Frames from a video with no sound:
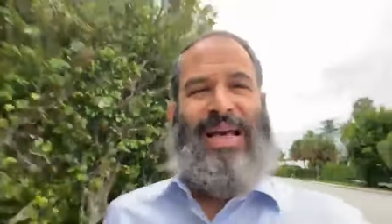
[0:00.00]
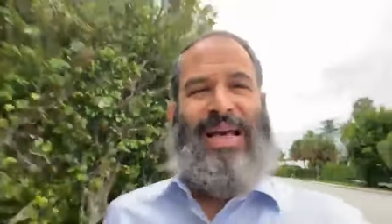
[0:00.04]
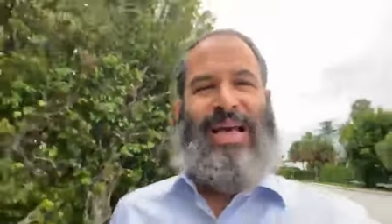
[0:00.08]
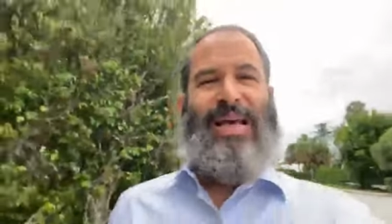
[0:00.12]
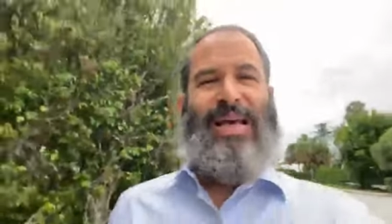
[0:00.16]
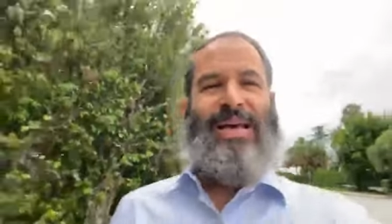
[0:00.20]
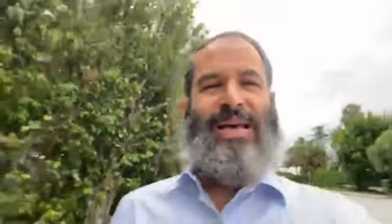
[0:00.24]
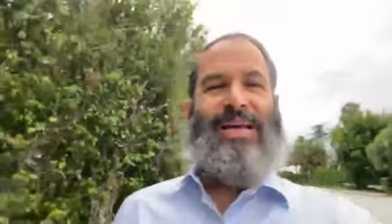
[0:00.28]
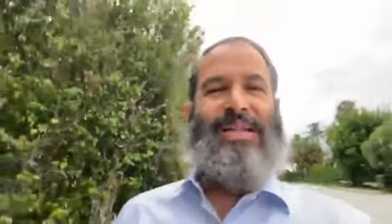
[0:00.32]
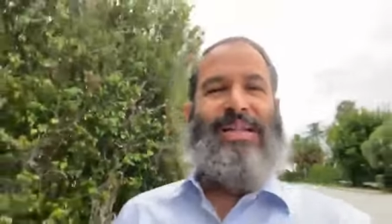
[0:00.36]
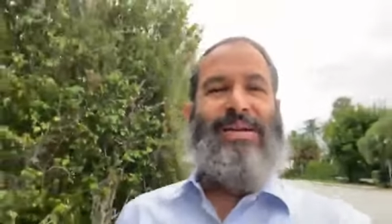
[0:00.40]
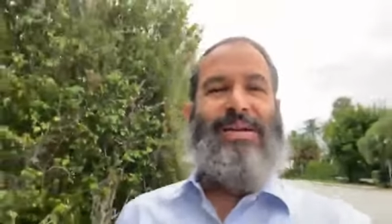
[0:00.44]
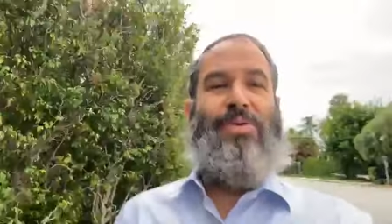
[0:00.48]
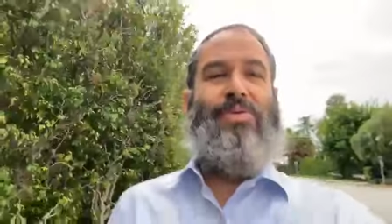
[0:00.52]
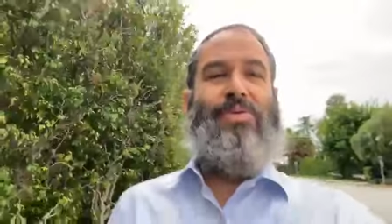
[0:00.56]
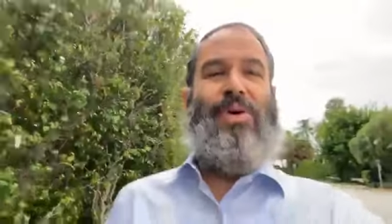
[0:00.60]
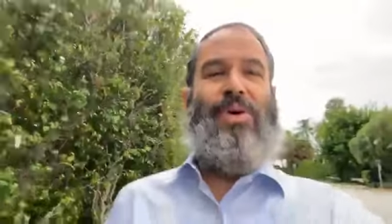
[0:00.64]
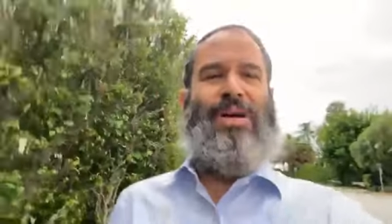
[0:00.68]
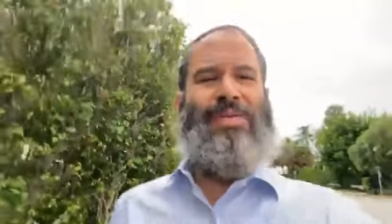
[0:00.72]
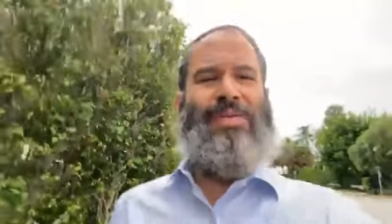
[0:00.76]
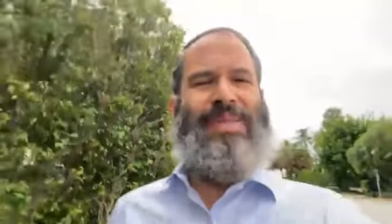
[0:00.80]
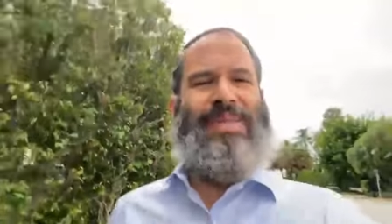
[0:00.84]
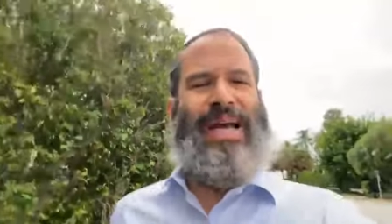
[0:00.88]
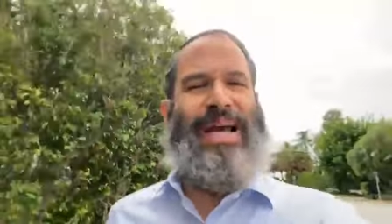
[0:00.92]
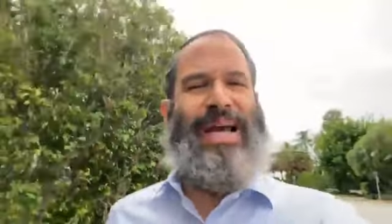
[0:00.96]
And
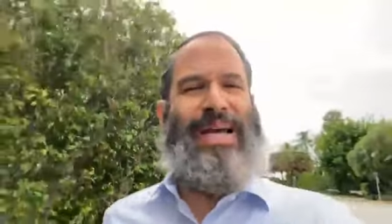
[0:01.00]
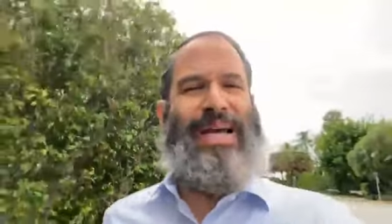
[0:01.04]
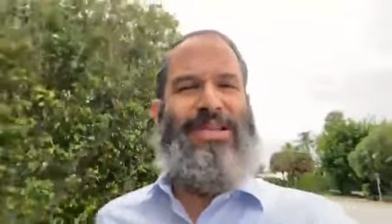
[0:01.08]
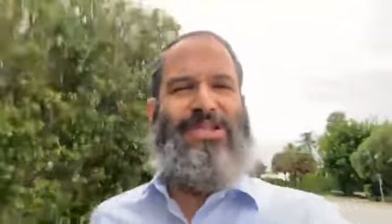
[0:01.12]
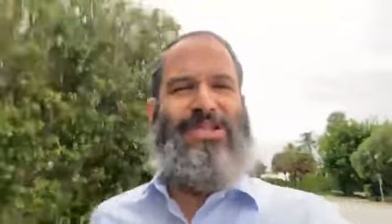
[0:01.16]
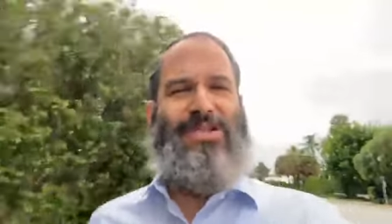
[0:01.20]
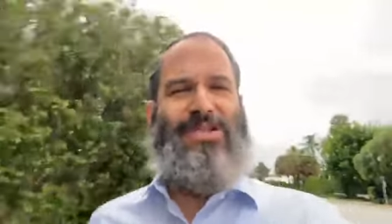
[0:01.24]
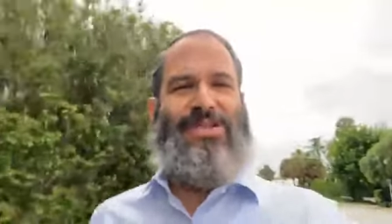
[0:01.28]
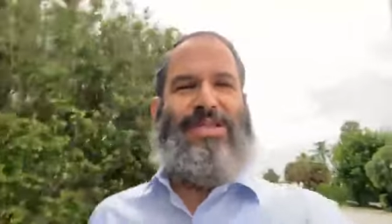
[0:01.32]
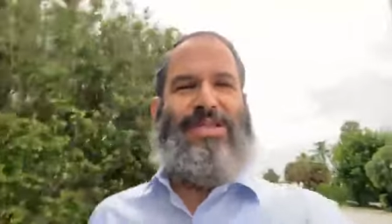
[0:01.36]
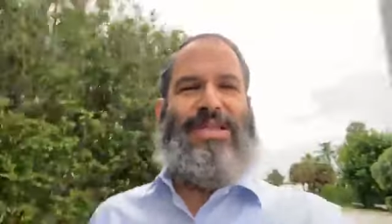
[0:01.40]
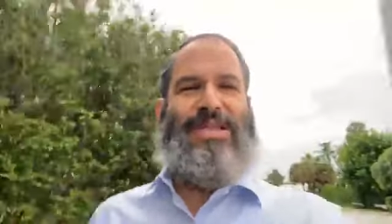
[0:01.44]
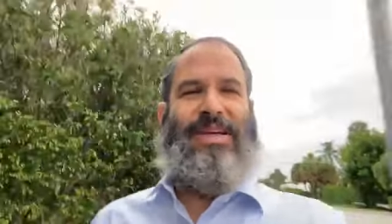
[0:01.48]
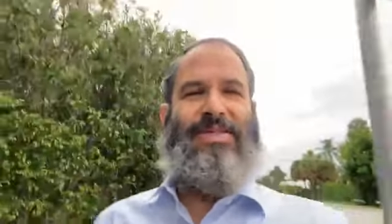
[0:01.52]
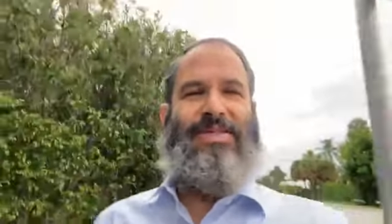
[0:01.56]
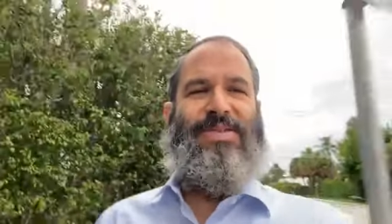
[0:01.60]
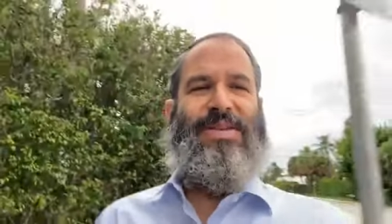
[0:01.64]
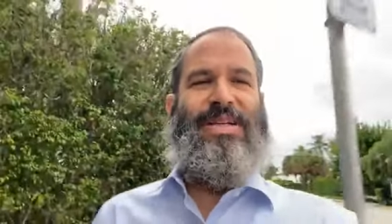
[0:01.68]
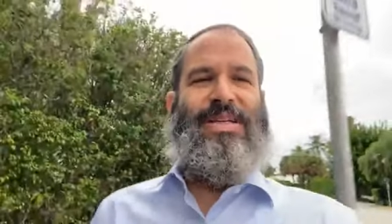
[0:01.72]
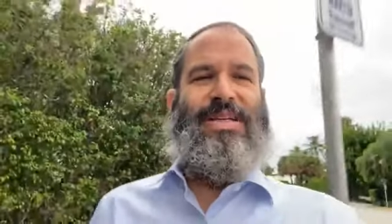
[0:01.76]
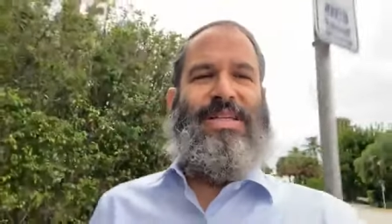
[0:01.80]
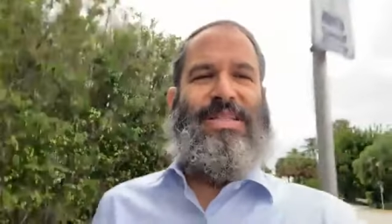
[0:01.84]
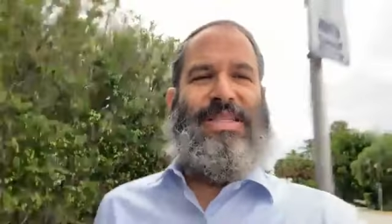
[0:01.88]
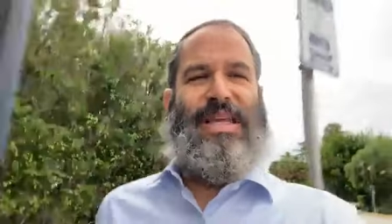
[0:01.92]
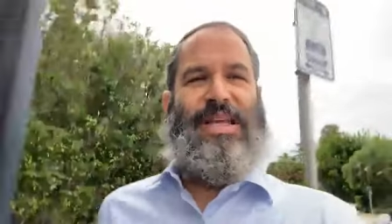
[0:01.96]
one of the answers given
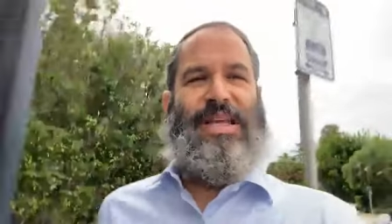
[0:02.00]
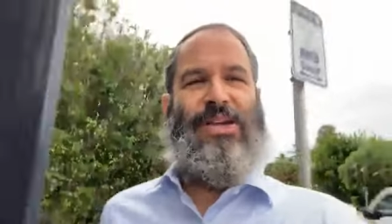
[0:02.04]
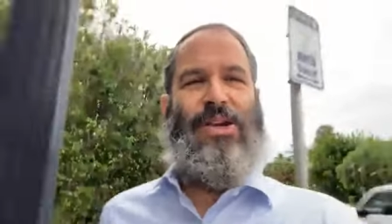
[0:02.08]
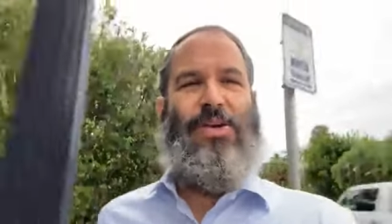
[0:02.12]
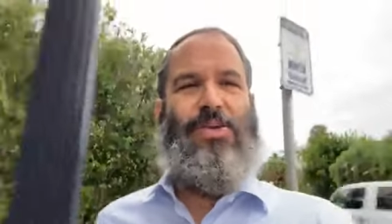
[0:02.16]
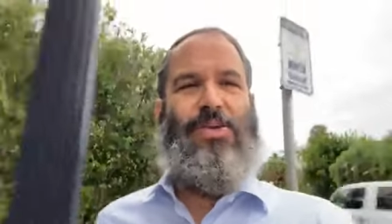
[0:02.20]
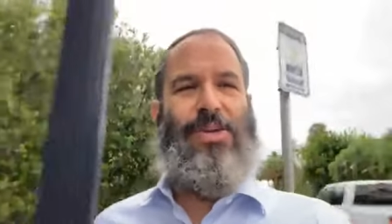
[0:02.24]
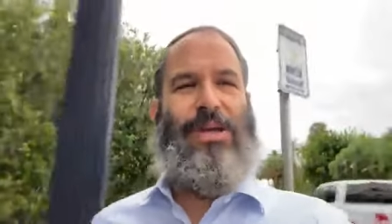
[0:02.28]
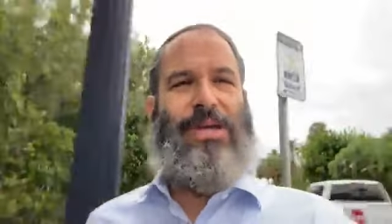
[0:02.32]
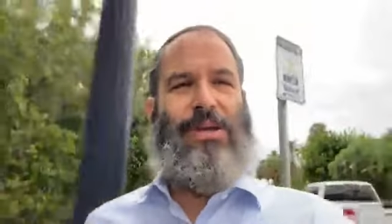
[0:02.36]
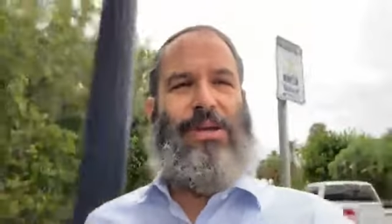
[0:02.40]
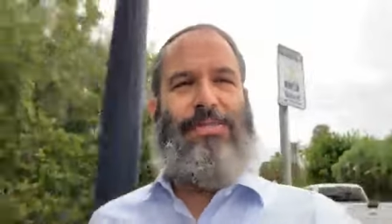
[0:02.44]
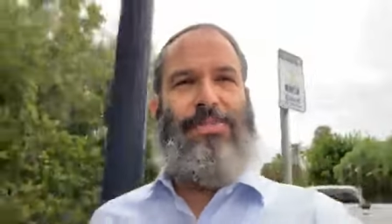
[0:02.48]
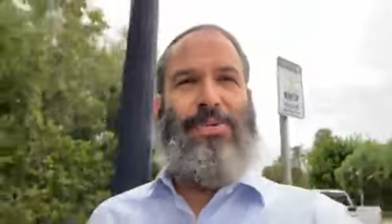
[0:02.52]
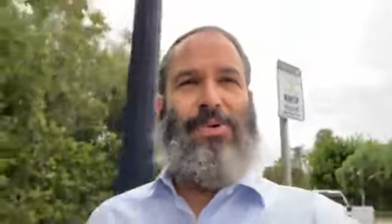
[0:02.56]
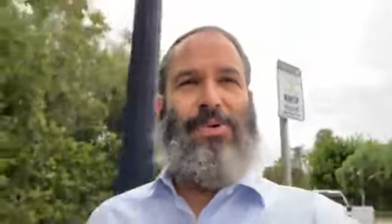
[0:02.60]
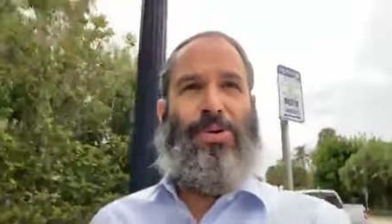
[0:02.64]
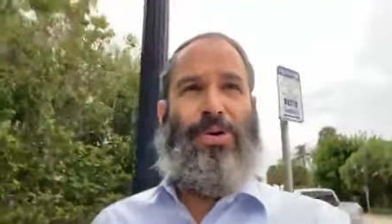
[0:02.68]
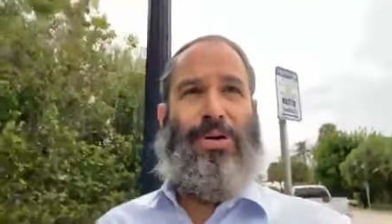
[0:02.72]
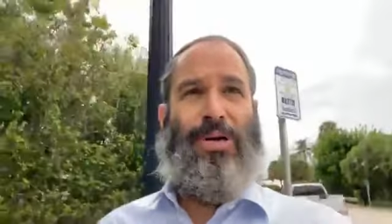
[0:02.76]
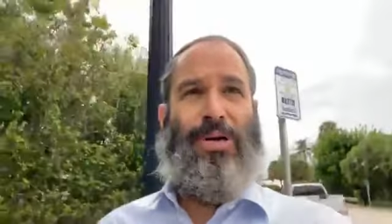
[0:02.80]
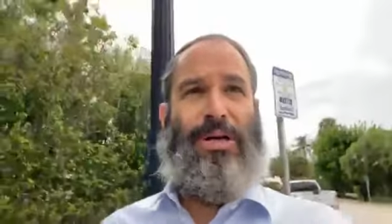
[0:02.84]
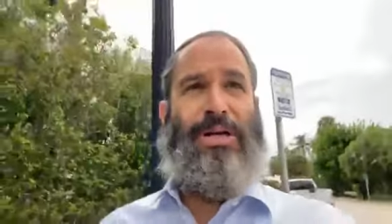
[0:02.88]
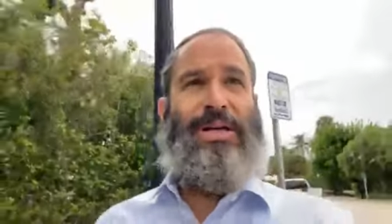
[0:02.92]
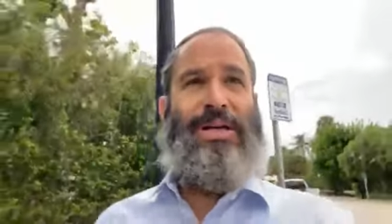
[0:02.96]
is that Yom
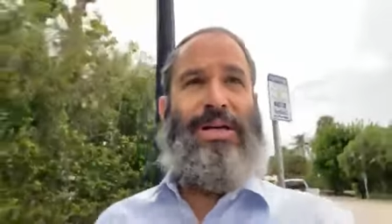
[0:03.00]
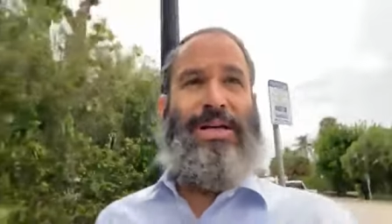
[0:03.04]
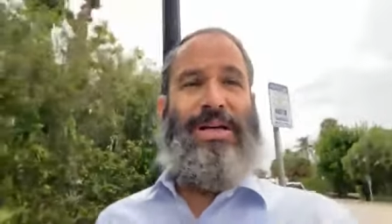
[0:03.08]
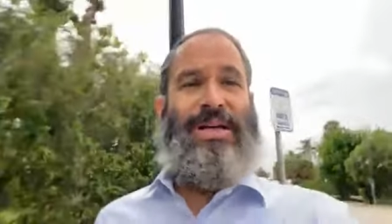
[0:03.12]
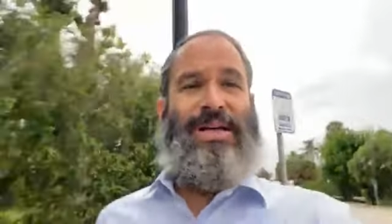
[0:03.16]
Kippur